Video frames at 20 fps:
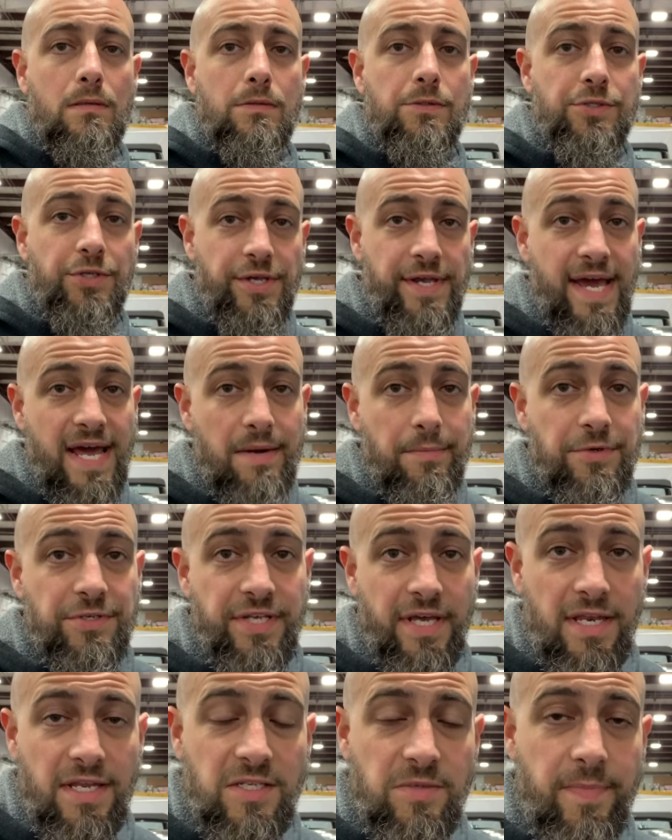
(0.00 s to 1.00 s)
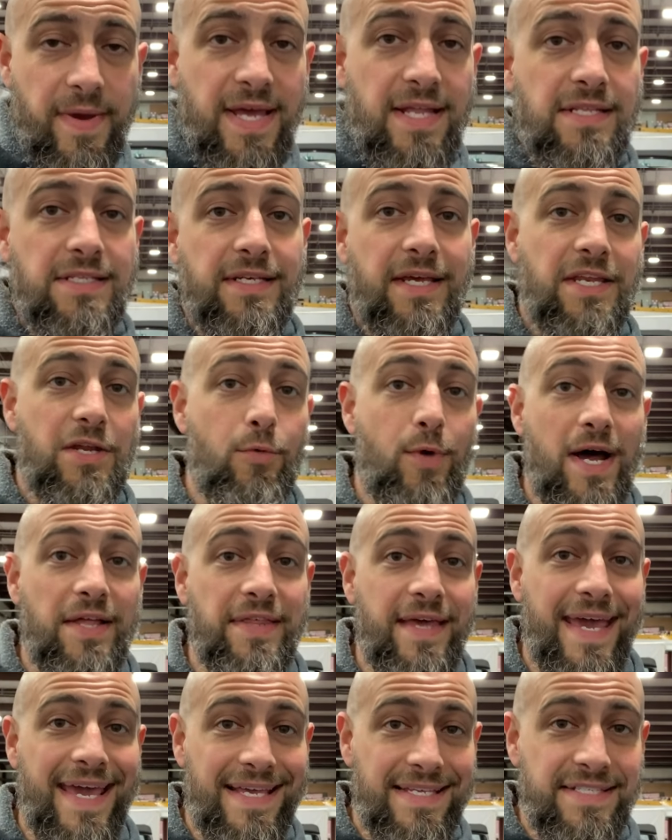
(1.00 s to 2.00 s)
So you got a Mercedes-Benz and you want
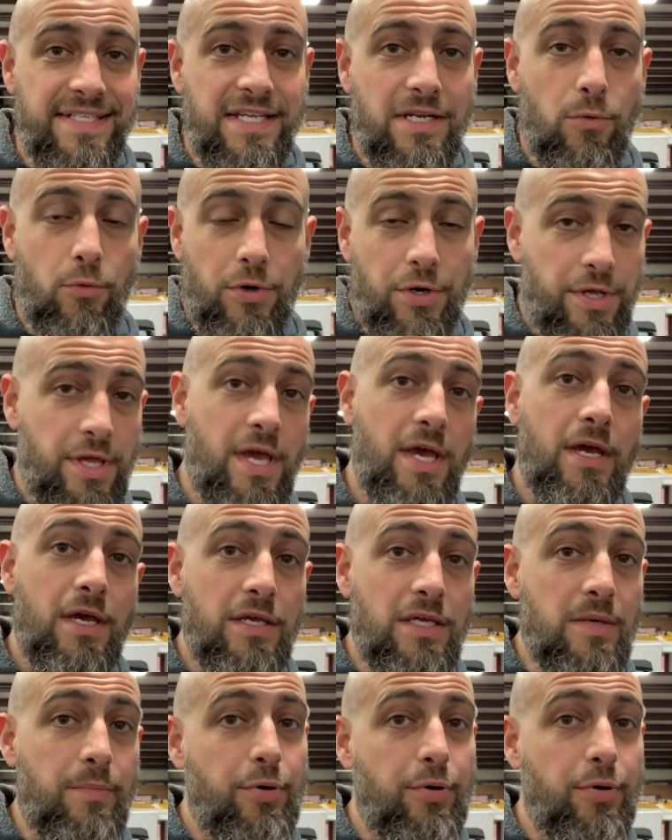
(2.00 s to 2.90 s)
the AC to work, you